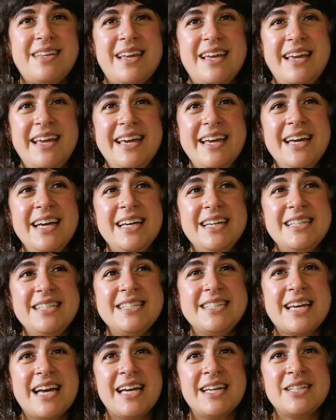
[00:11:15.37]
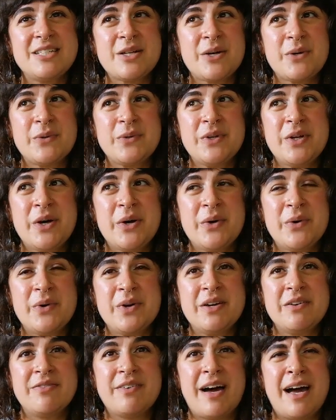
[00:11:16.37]
and I don't know
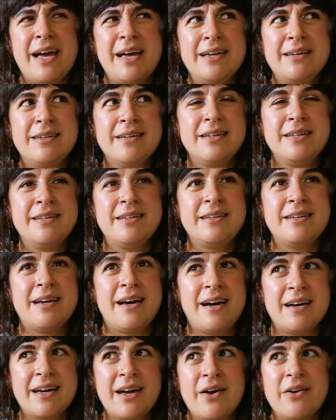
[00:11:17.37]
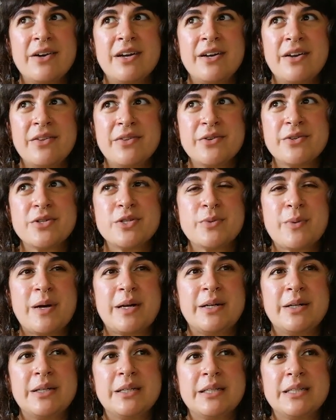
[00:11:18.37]
if I could knock out another
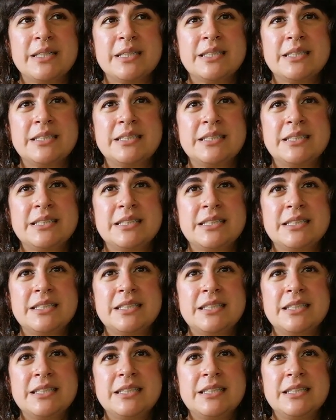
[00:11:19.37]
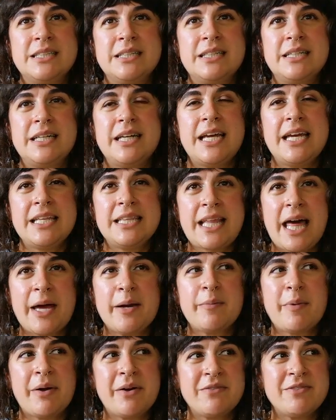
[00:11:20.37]
sweater in that
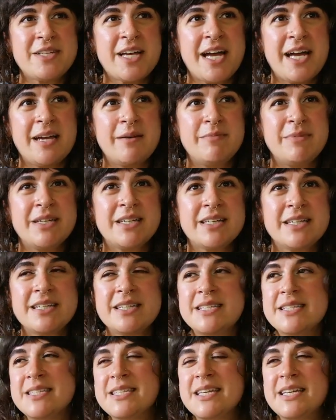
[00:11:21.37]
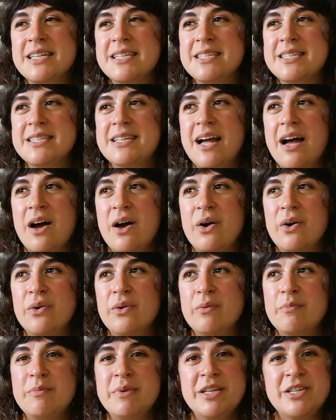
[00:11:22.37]
amount of time, because it's now
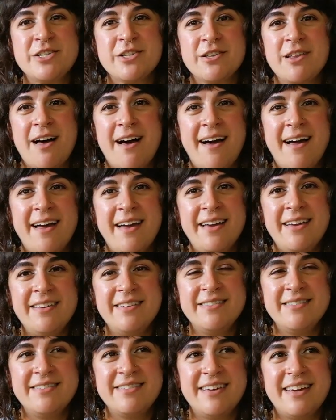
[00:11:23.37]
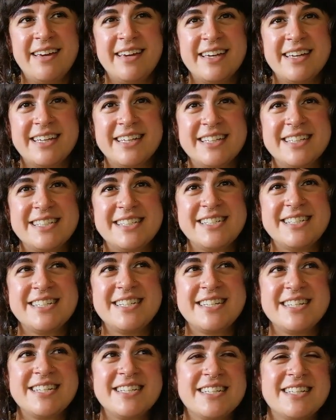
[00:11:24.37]
mid-July
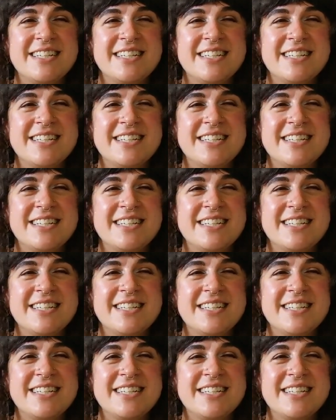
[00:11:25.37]
and